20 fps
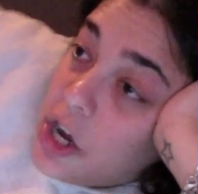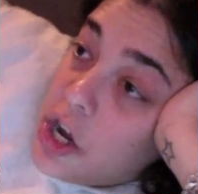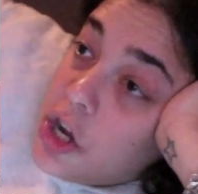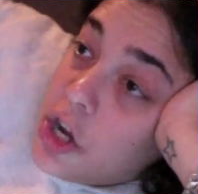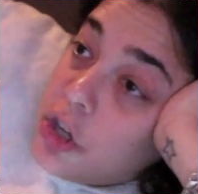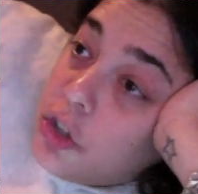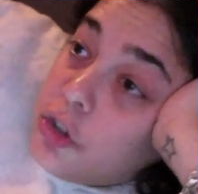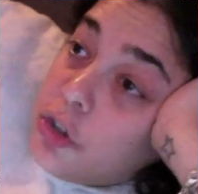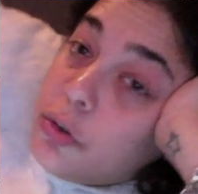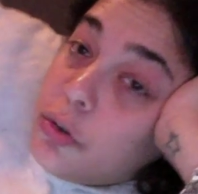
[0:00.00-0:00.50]

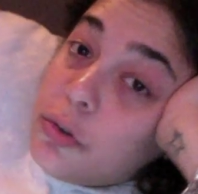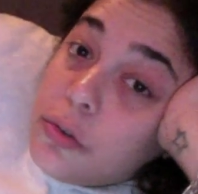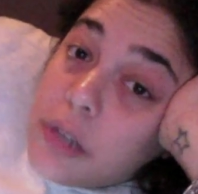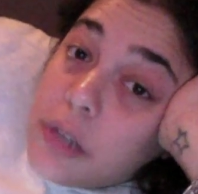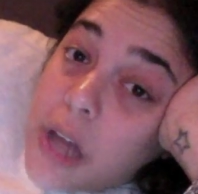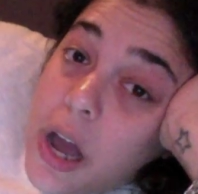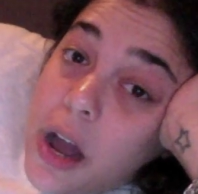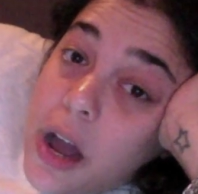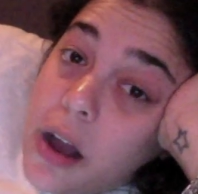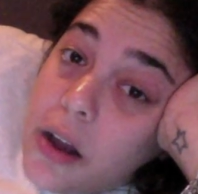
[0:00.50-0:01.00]
true
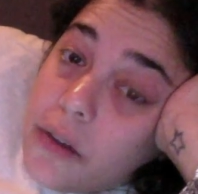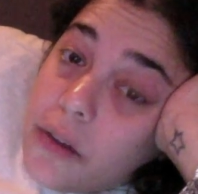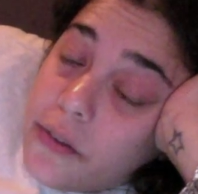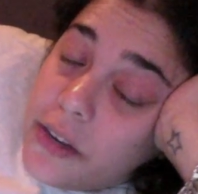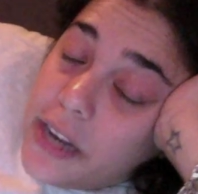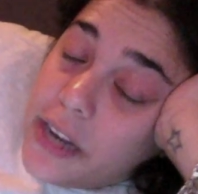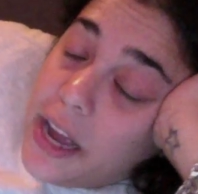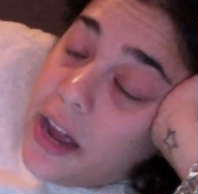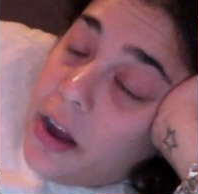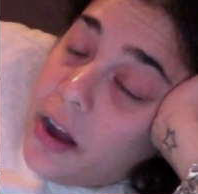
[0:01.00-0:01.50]
love and
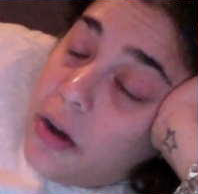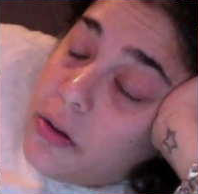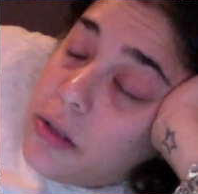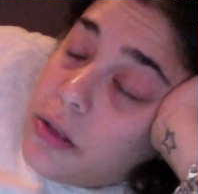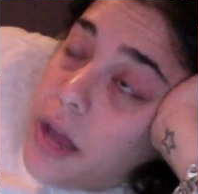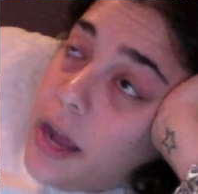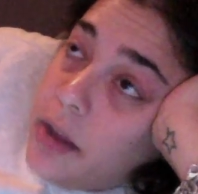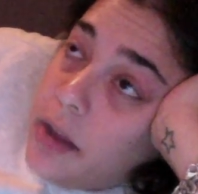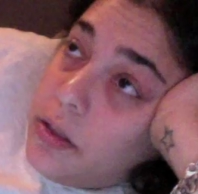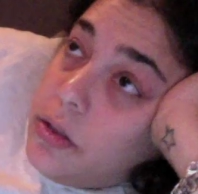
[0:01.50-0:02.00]
how,
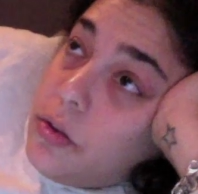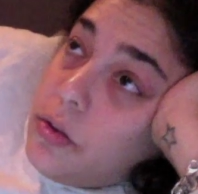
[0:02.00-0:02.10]
like, the